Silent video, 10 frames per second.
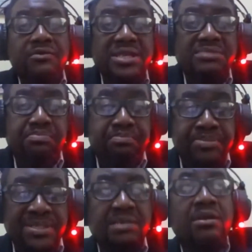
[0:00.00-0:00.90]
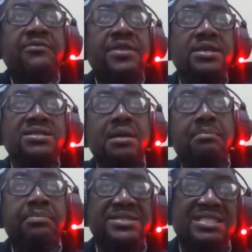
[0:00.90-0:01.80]
of these some of these
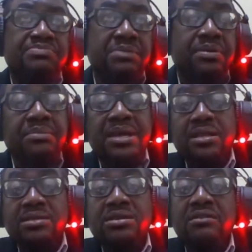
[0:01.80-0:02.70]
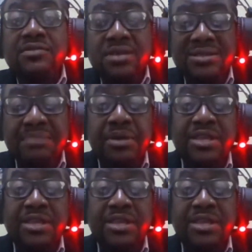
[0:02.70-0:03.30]
business people may not have done that,